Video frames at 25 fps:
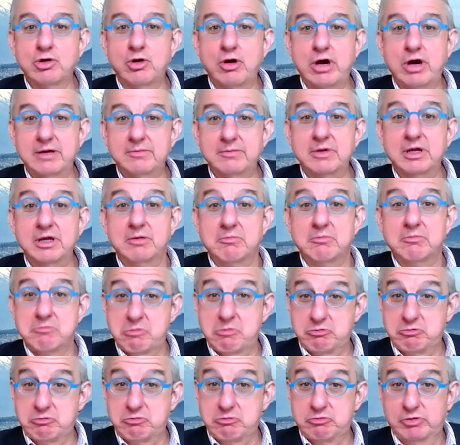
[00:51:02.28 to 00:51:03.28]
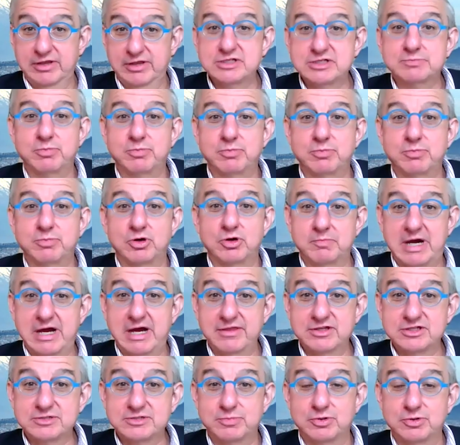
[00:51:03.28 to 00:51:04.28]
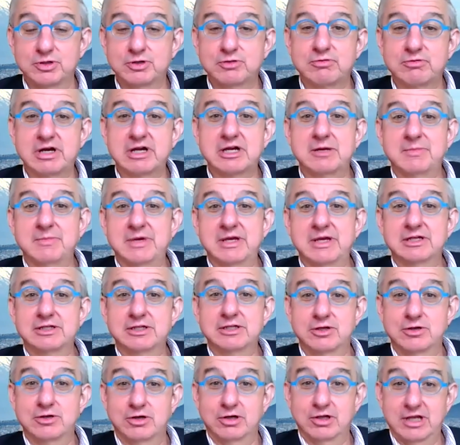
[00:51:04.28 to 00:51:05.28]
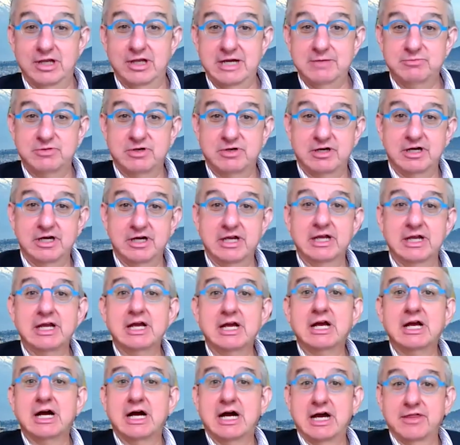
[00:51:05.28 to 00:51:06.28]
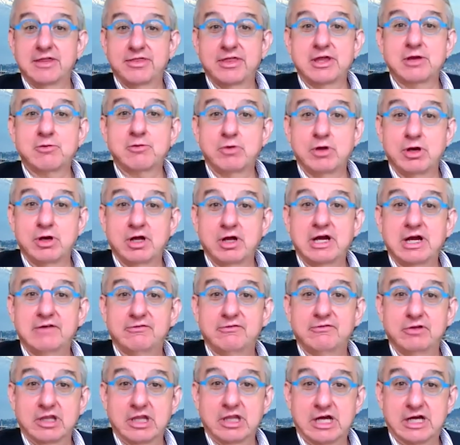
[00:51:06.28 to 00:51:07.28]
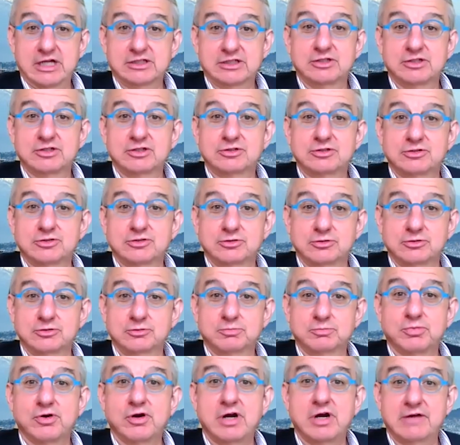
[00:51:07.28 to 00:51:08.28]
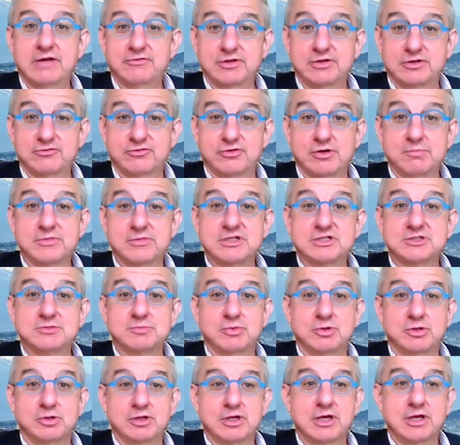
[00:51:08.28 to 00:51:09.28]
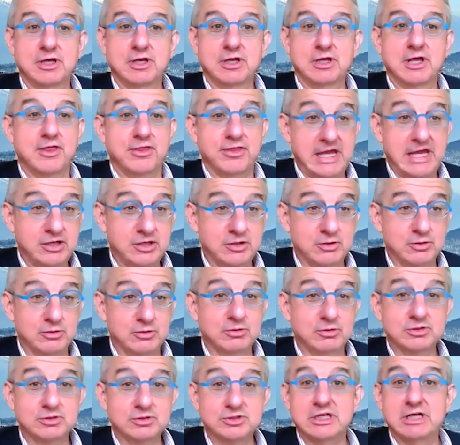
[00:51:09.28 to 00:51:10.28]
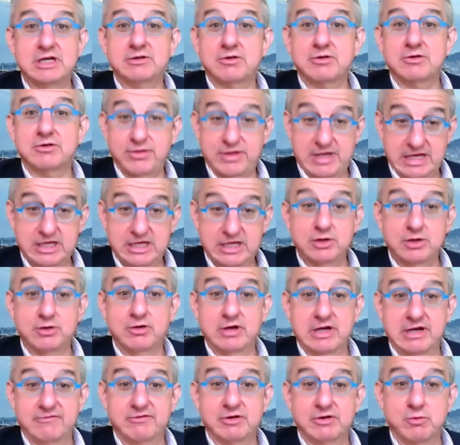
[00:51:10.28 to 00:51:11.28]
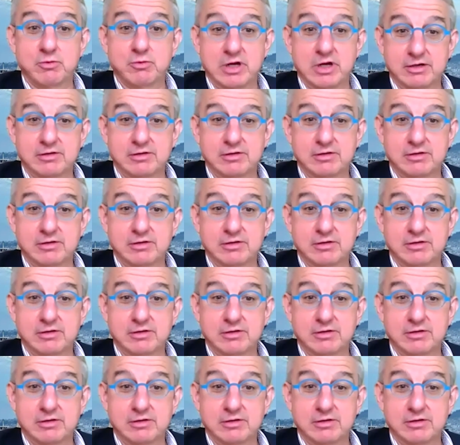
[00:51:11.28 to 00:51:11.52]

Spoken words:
out, read this book, buy this book, recommend it to your library. I think we all have a lot to profit from this book. Thank you, Sandra. Thank you, everyone.